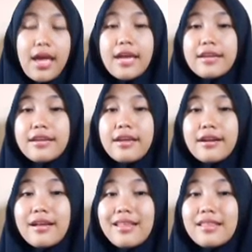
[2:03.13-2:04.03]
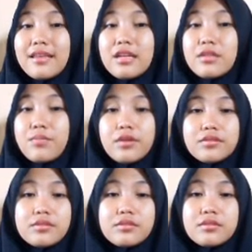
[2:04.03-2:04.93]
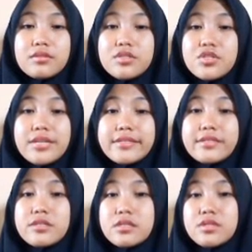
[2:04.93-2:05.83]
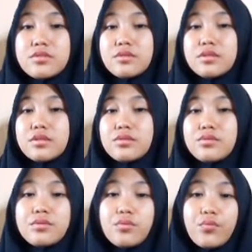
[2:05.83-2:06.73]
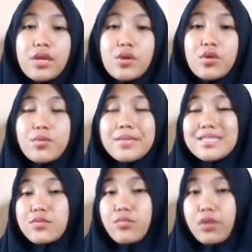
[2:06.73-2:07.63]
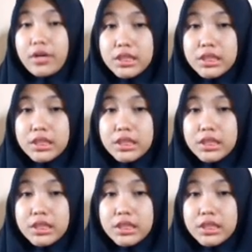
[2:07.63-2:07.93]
an era that brought changes to the way humans work,